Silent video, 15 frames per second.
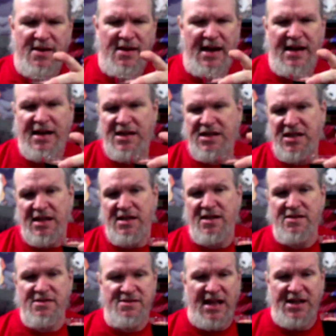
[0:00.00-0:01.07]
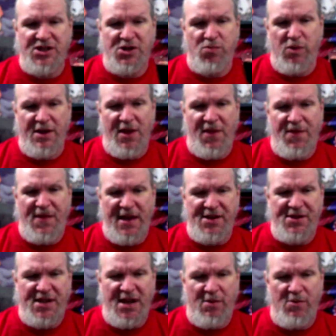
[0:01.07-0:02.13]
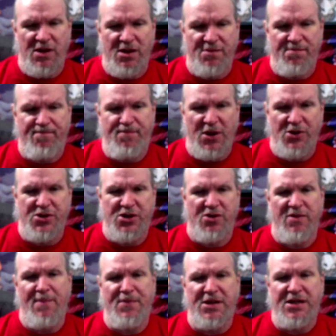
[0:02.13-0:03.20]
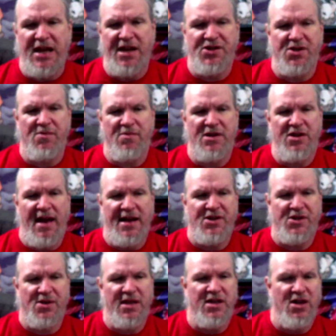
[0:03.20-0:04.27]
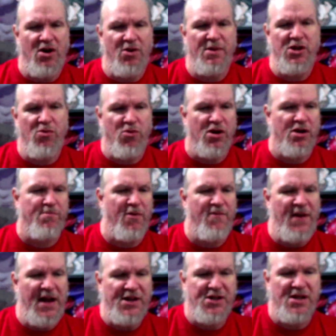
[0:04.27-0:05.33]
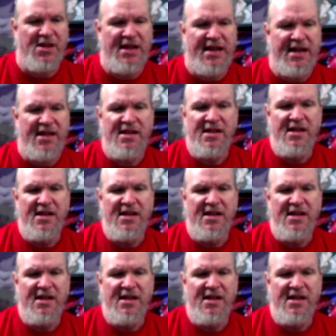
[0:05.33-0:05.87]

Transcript: And that's one of the things that will build your reputation when you actually go and you work professionally.